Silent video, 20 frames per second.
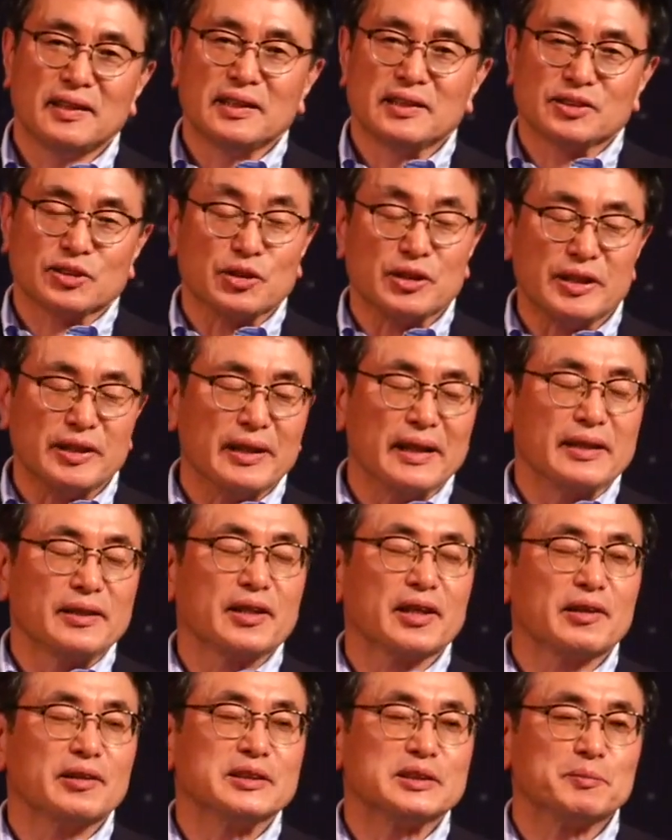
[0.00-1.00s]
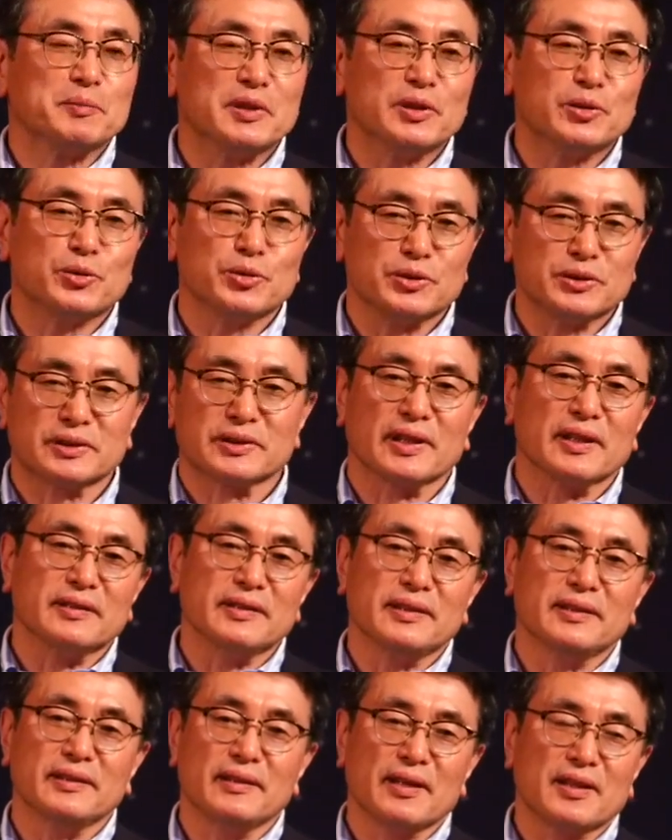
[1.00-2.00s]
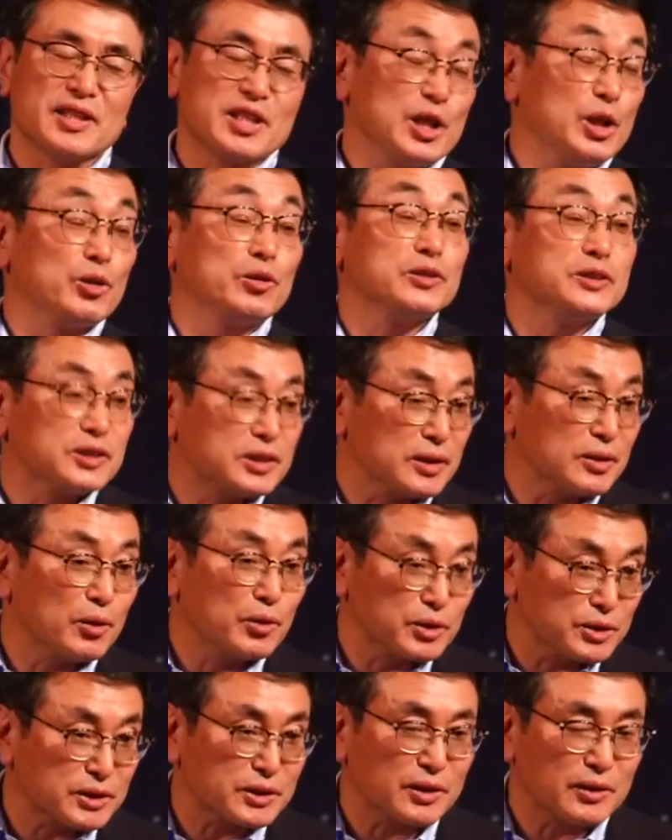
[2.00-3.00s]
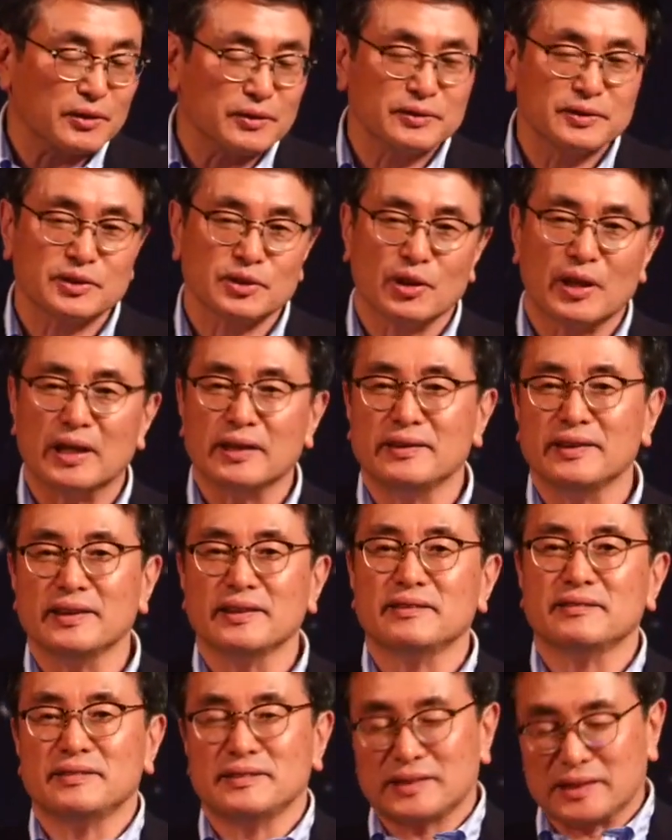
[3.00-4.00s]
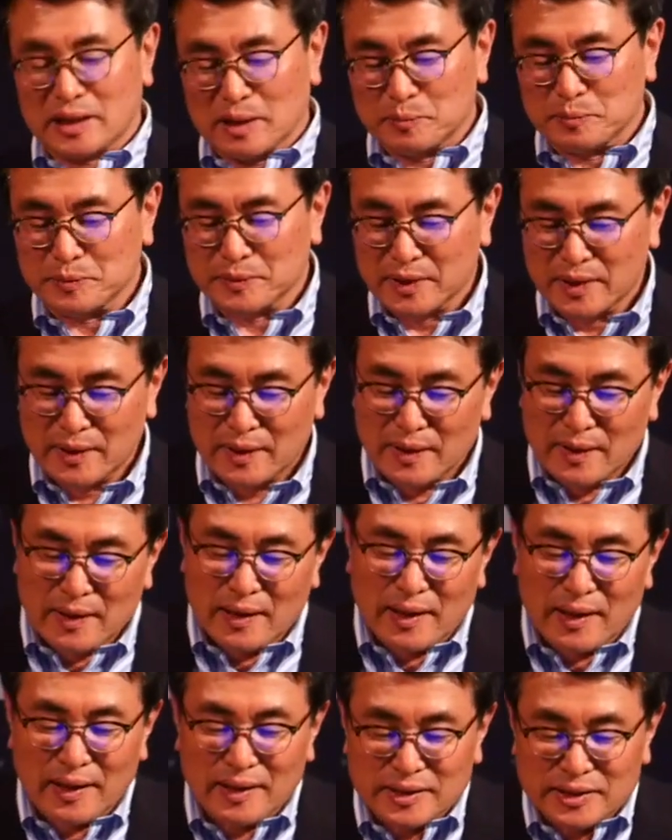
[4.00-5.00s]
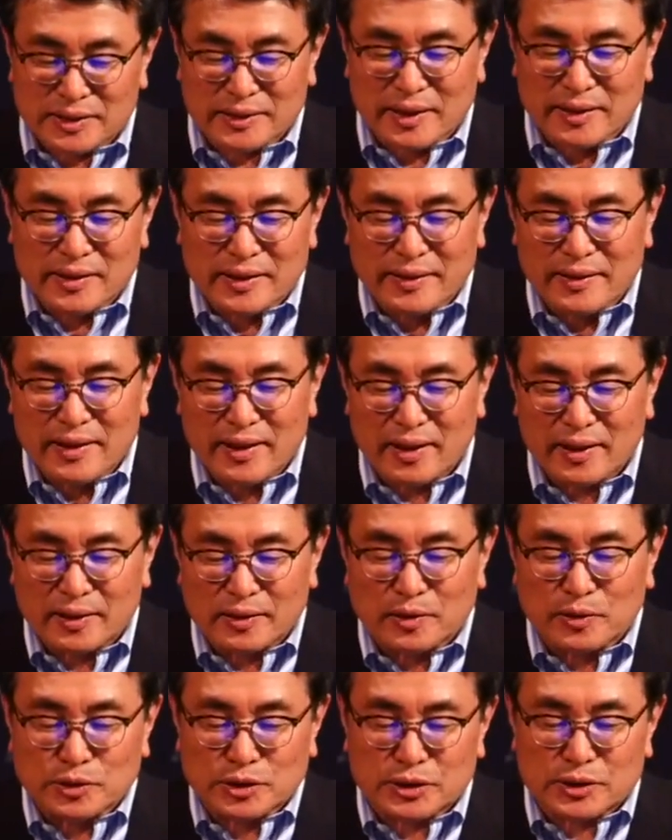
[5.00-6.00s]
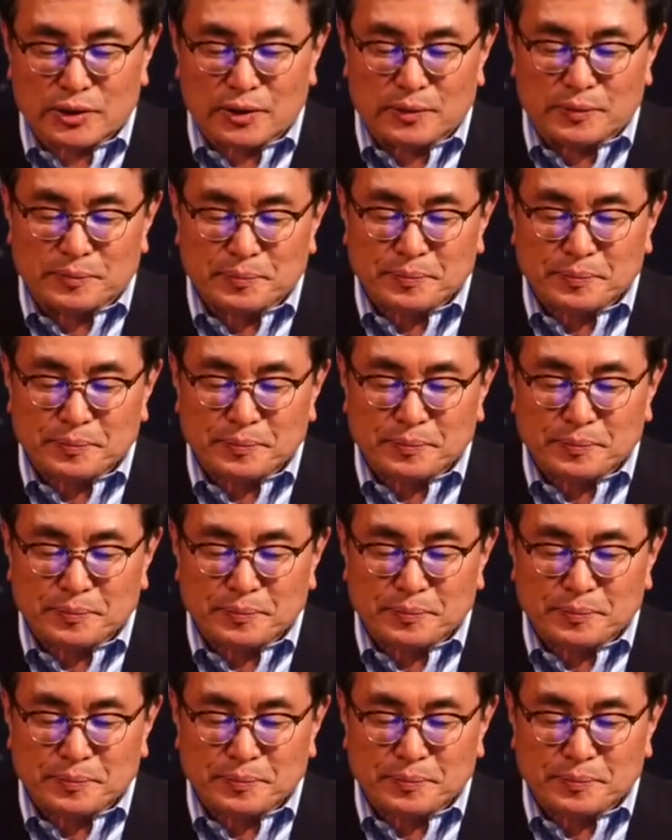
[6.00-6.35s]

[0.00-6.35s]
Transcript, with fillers: So he encouraged me to study theology also. So I did some uh, study there also.